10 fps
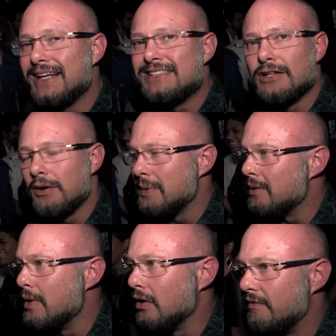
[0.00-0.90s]
needs a little bit
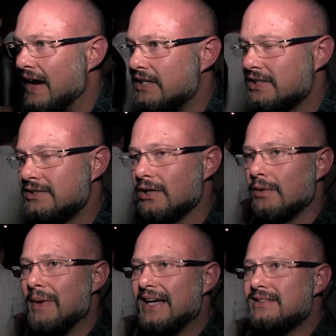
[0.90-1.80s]
of motivation. So
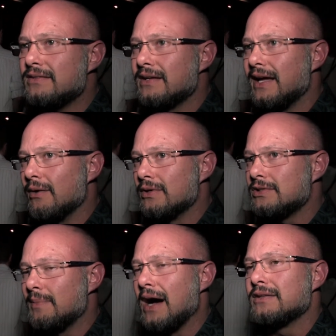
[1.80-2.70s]
basically, it was
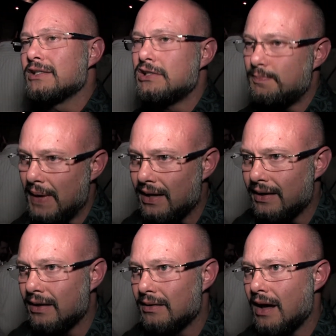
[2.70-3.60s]
about
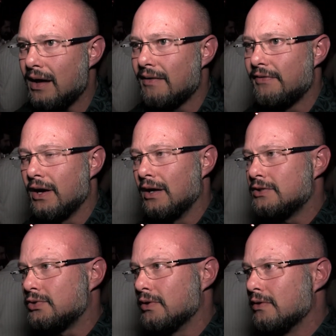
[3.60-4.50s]
dispelling a lot of the
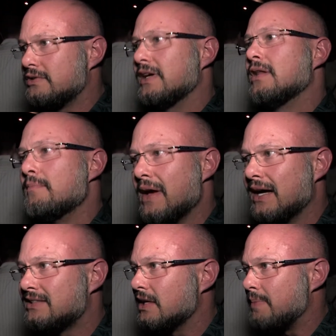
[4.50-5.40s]
untruths and the
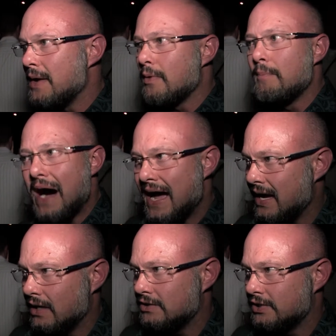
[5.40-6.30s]
myths that people
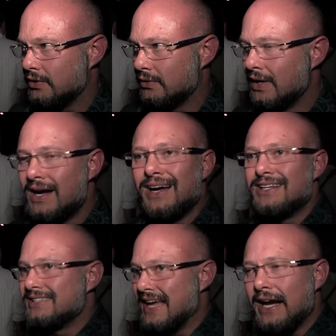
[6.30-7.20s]
buy into.
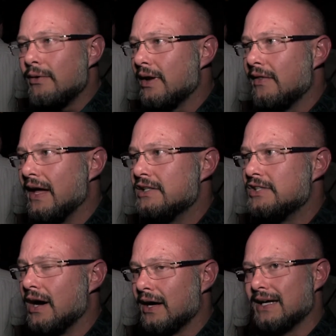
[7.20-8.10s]
Getting rid of that
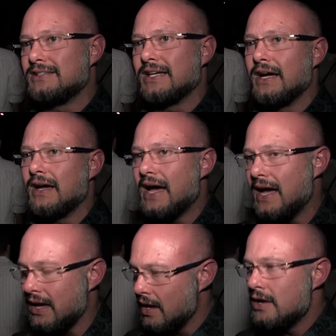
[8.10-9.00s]
junk and saying,
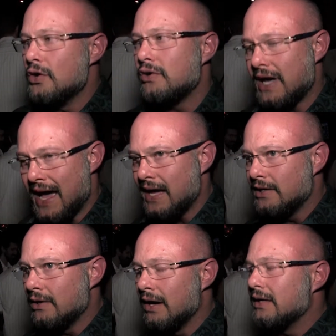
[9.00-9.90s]
hey, you can
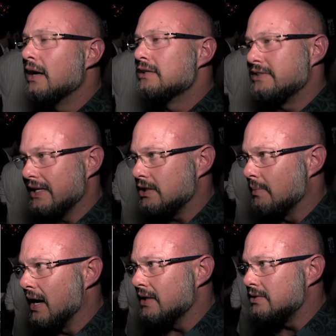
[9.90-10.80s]
do it, set your
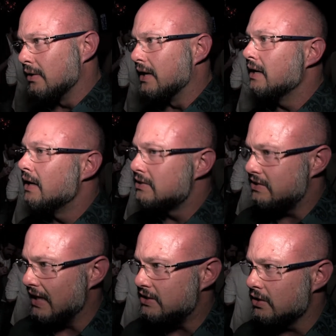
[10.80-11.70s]
mind to it,
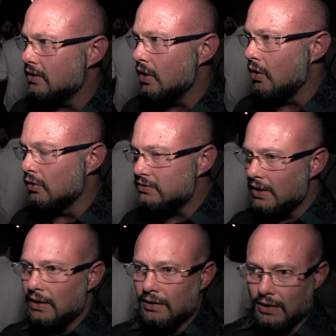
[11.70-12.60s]
set your goals,
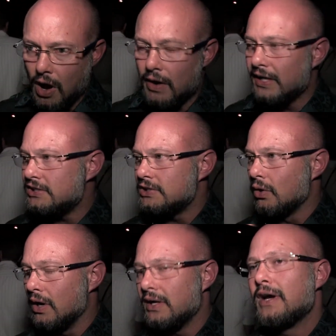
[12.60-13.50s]
long and
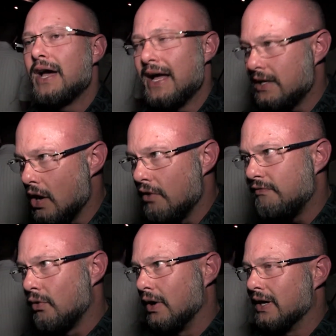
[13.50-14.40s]
short, and go
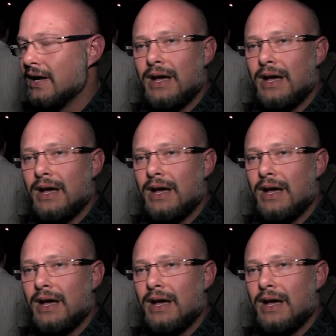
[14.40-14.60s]
for it.